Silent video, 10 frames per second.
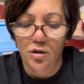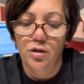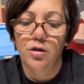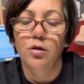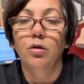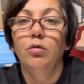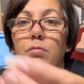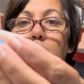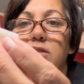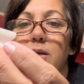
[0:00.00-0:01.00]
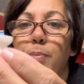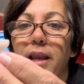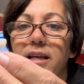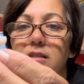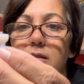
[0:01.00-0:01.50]
Two
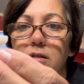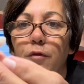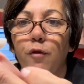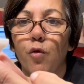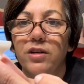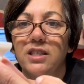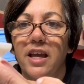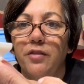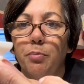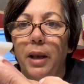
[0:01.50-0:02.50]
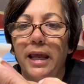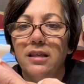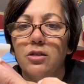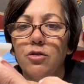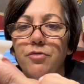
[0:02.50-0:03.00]
multi-placers, a four and seven
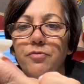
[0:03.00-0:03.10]
placer.